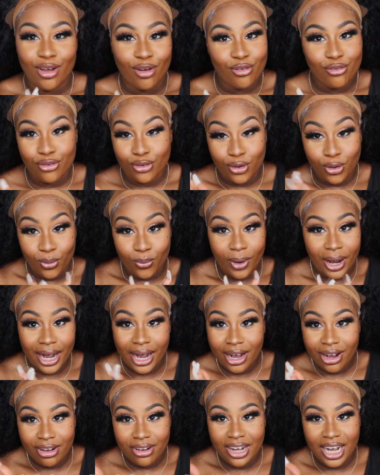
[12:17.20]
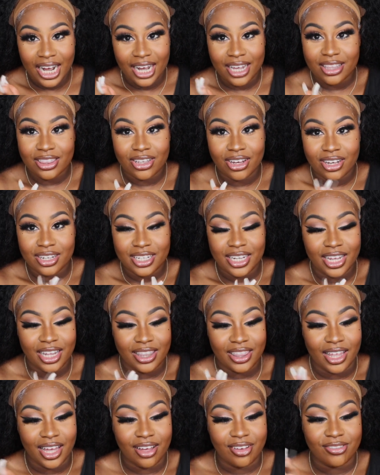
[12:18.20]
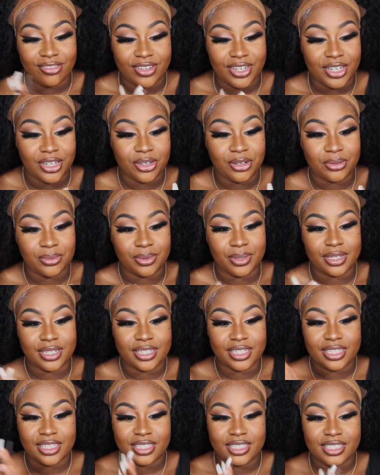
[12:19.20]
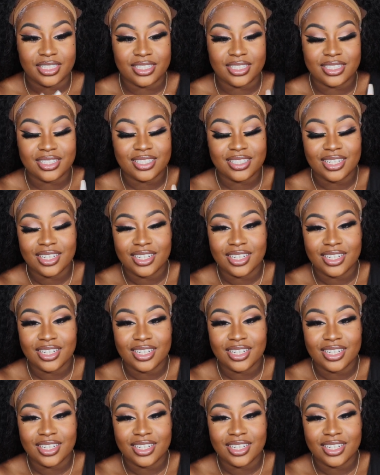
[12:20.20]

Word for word: For a while, I thought that that video was